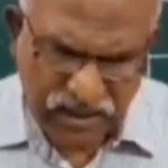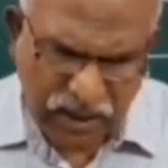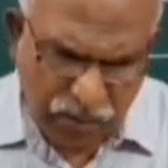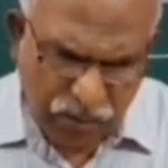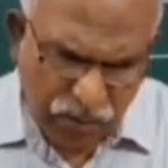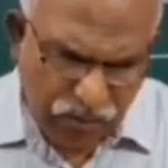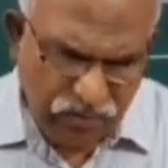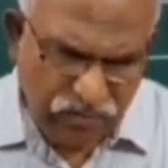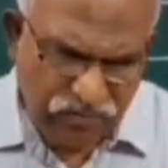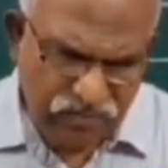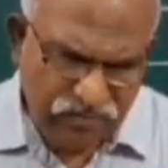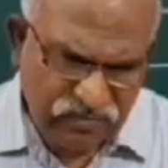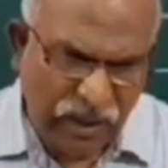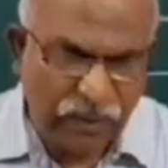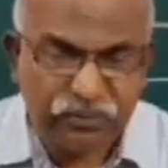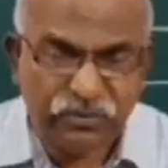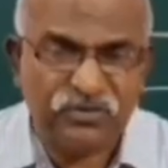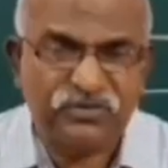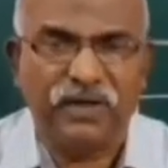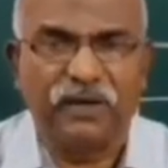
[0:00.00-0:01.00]
Now,
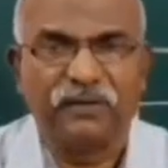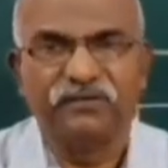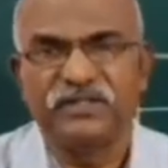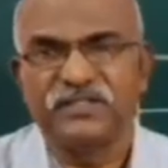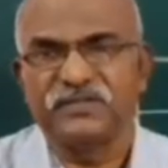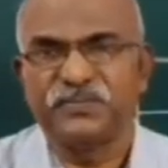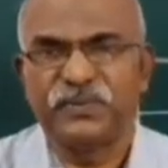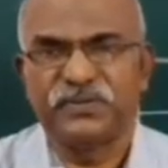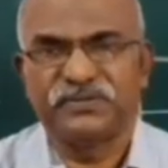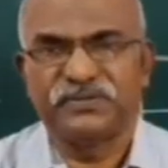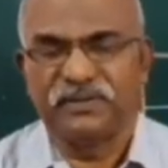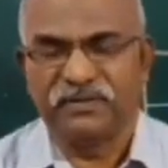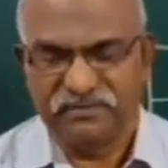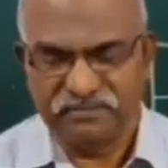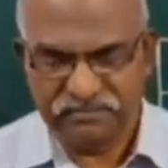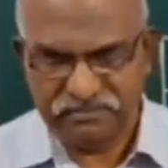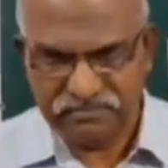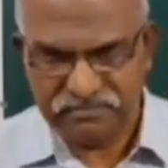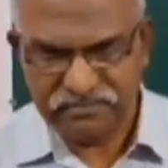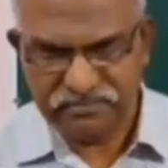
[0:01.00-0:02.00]
how to solve this puzzle?